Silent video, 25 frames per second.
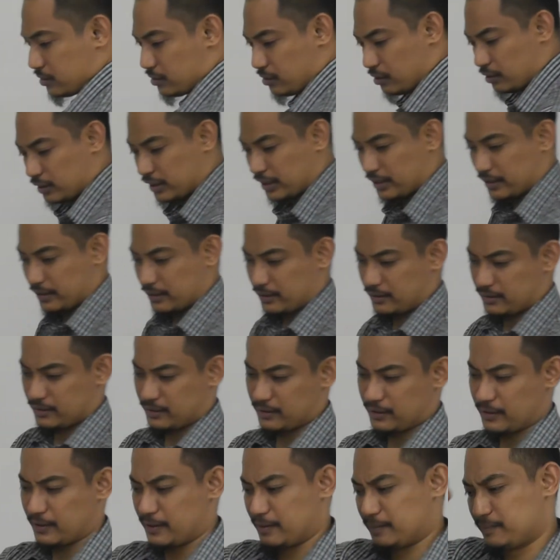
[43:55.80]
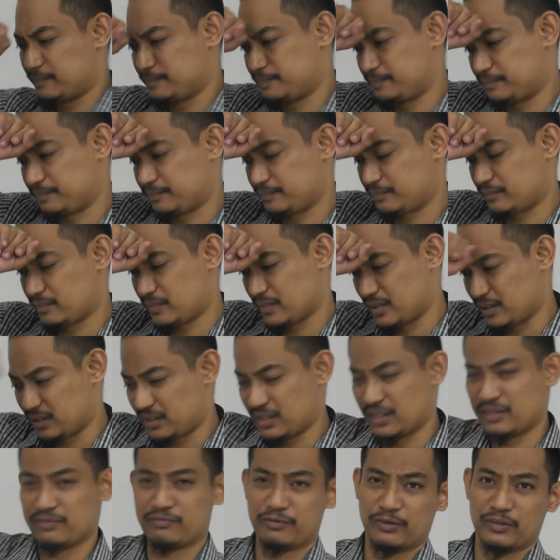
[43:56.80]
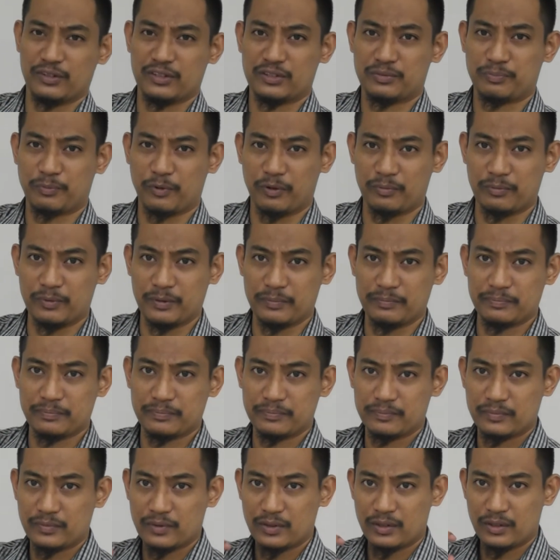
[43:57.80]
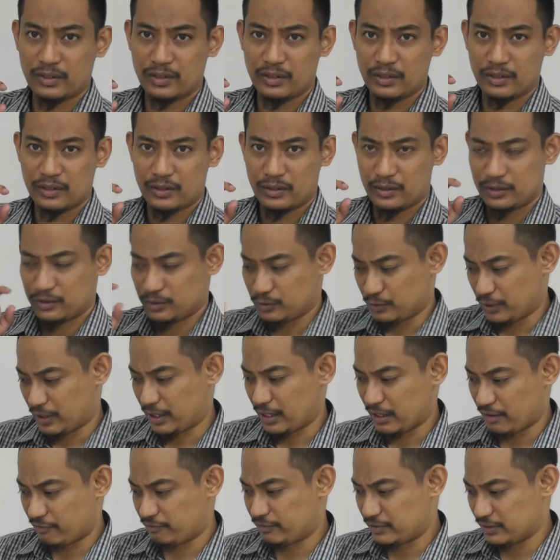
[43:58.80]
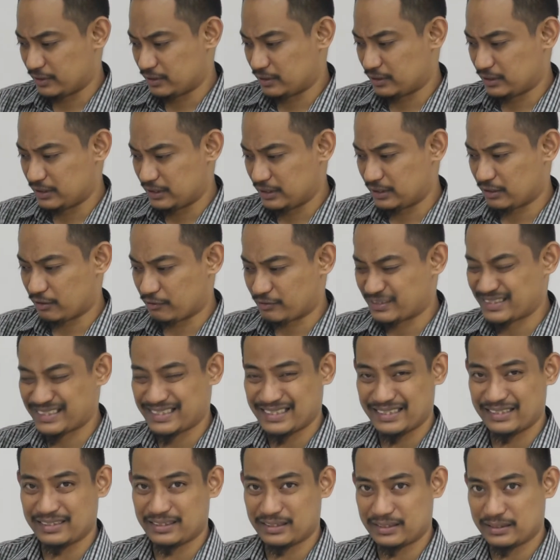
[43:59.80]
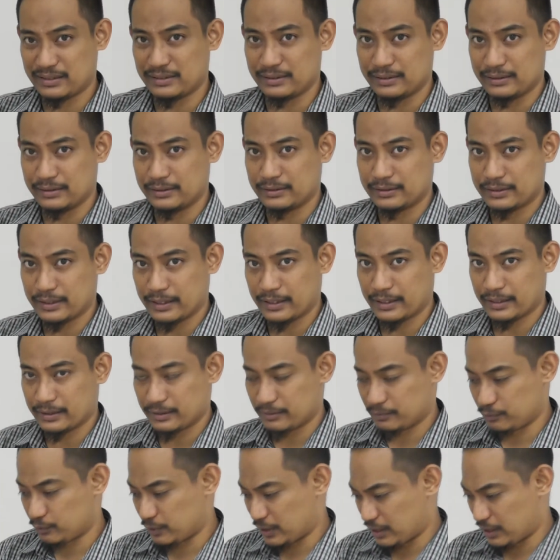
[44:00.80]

Okay, again for this problem, you have the link of CD that we